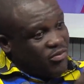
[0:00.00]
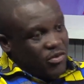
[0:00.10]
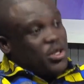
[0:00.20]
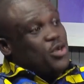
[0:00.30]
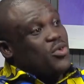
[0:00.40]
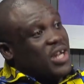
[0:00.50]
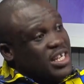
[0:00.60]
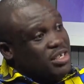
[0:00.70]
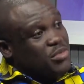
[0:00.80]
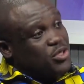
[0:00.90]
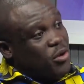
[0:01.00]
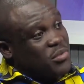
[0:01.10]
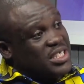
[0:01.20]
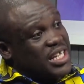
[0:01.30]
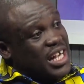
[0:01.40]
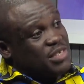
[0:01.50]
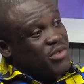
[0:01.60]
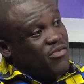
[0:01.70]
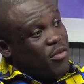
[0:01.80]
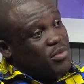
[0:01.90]
from the new landing beach committee that has
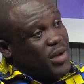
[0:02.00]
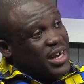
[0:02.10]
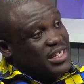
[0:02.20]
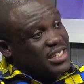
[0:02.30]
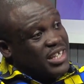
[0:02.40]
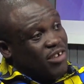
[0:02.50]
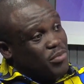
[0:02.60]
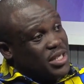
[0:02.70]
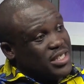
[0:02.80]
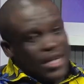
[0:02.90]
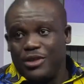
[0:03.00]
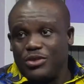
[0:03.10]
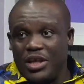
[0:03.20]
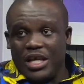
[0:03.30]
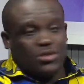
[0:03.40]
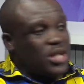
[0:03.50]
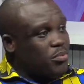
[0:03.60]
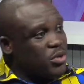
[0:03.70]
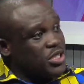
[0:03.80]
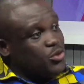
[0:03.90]
been formed by this government into
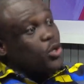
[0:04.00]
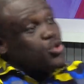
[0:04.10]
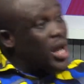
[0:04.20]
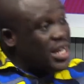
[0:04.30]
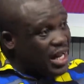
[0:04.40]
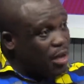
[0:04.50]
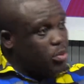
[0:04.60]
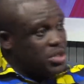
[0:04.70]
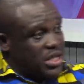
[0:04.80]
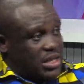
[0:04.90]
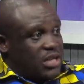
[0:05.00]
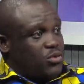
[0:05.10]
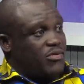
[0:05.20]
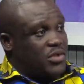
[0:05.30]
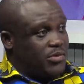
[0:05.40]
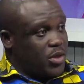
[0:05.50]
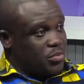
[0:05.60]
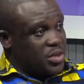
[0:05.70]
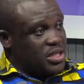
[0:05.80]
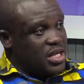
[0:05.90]
that project or into any other project at all for
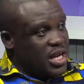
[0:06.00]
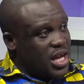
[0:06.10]
development.